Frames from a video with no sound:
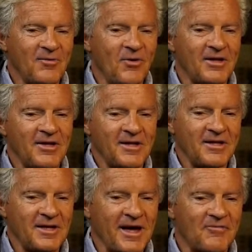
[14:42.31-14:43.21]
Well,
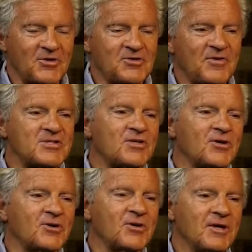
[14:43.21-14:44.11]
the average
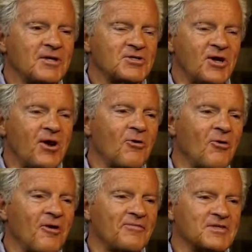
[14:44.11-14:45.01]
visitor to our
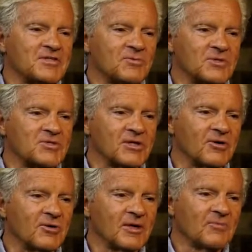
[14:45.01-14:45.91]
office was,
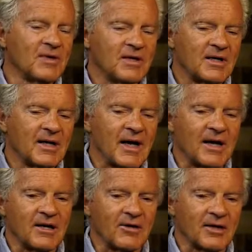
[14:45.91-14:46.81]
a guy
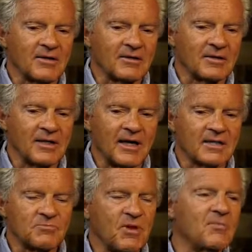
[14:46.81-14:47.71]
looking to get
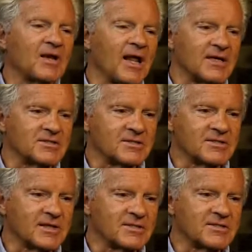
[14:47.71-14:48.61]
his plumbing
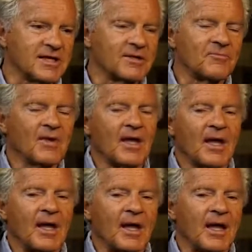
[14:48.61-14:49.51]
license, let's say,
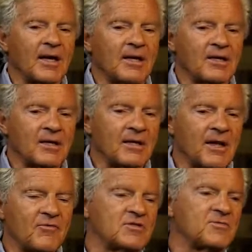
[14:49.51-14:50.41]
and
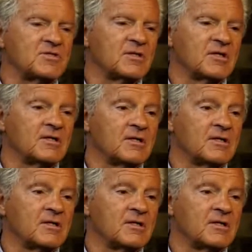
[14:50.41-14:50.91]
average visitor